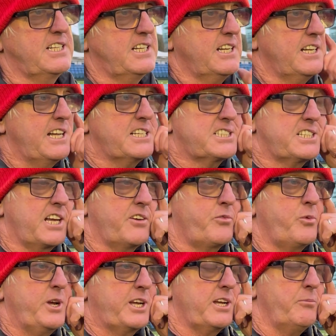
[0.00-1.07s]
let's see
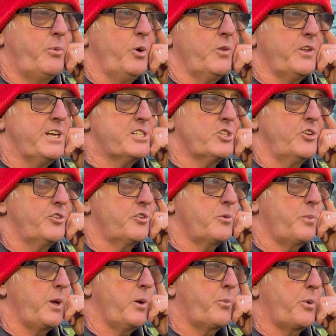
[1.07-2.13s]
if we can put these under a
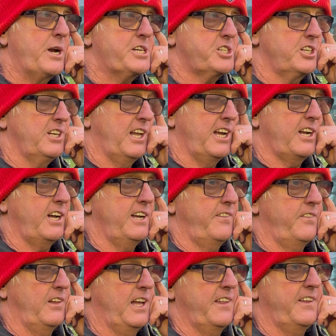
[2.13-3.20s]
bit of pressure
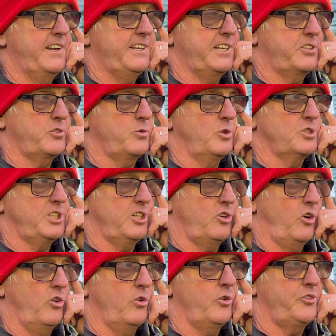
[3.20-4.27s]
like they did to us in
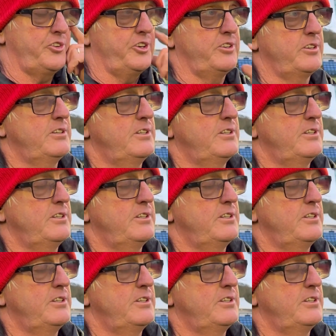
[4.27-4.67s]
Congleton.